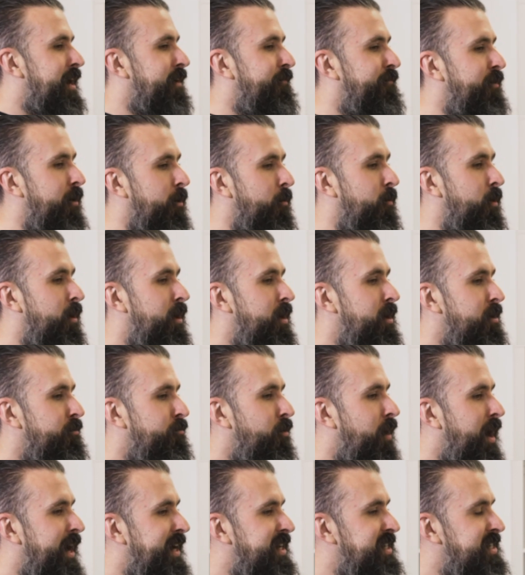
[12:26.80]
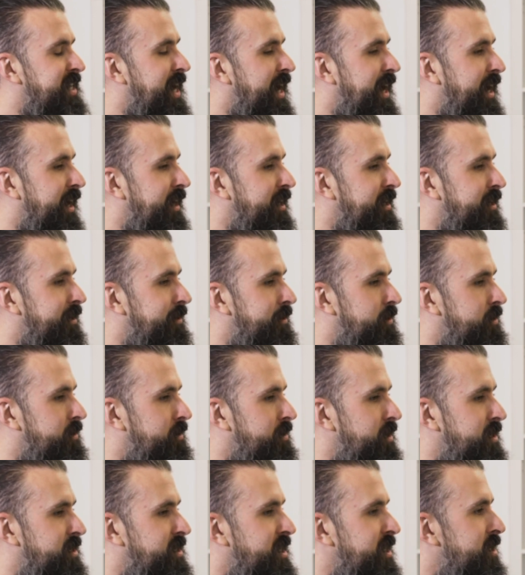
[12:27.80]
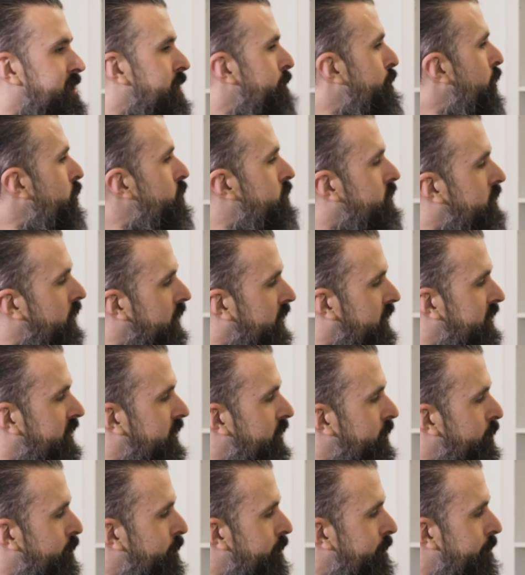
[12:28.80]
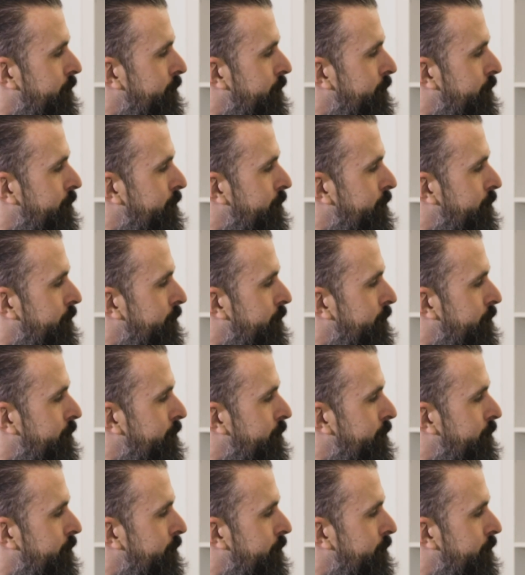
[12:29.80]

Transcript: of feel, right, is this the most I can do?